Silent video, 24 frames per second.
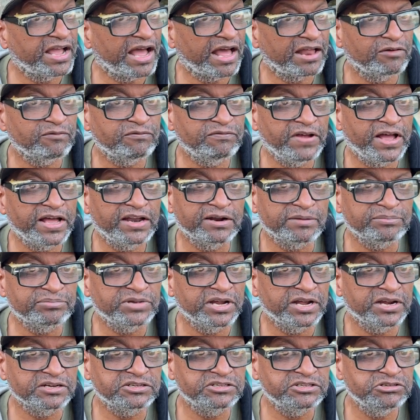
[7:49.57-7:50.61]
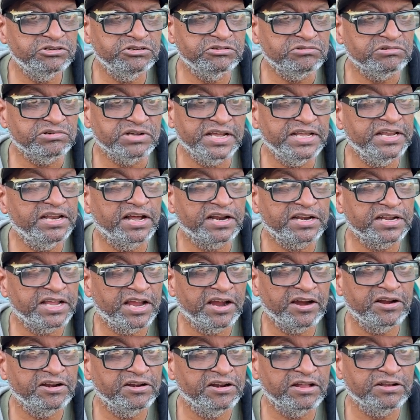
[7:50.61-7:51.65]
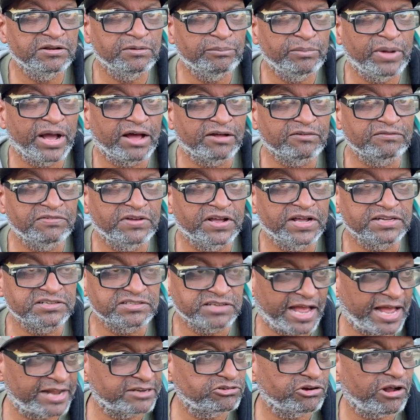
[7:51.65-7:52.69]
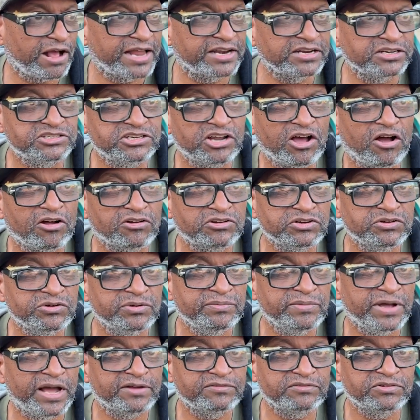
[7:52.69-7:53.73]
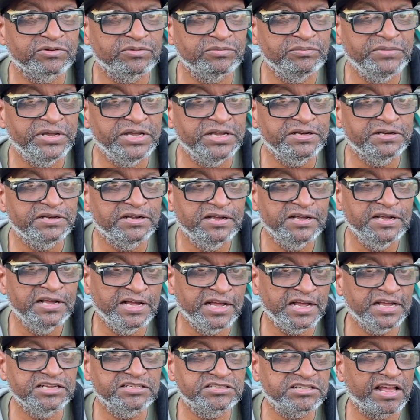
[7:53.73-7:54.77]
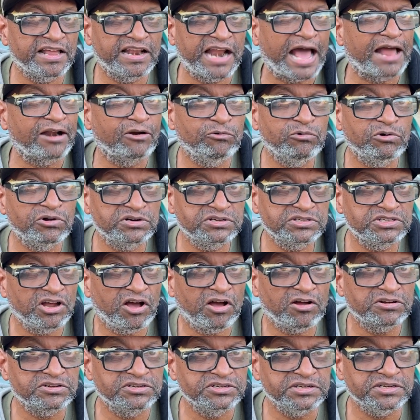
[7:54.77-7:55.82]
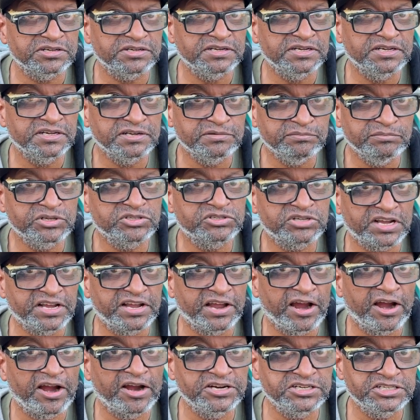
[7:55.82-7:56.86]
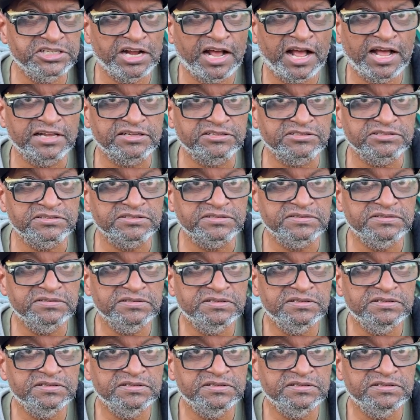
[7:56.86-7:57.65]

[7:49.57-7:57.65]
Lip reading: We got a vet up there, too. He doesn't care nothing about vets. I tried to talk to him after the meeting. He said, I don't want to talk to you. Mr. Gary Johnson.